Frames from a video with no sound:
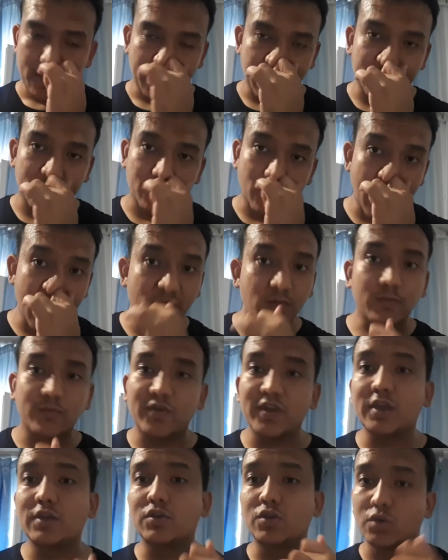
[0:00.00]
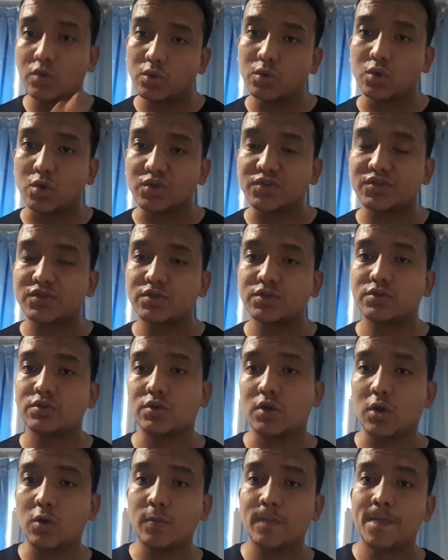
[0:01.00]
But when we use,
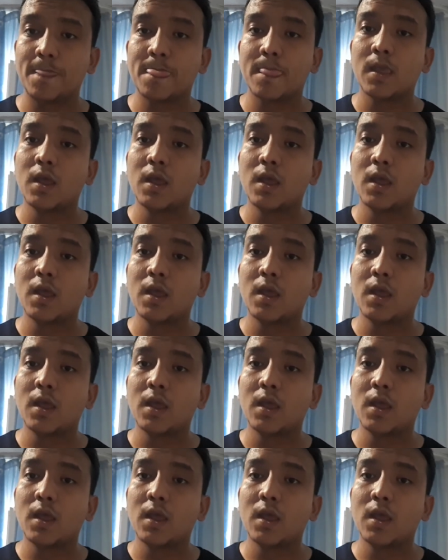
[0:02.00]
you know,